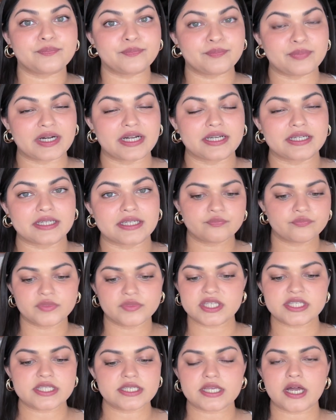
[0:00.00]
but
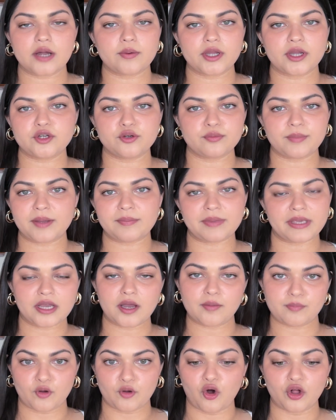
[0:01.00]
this is how I do my
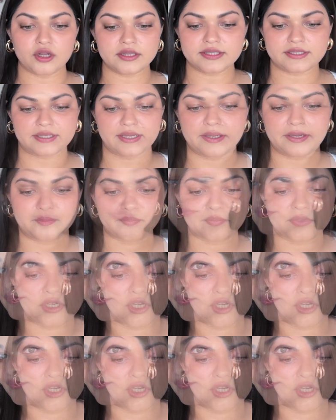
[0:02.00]
makeup all the time.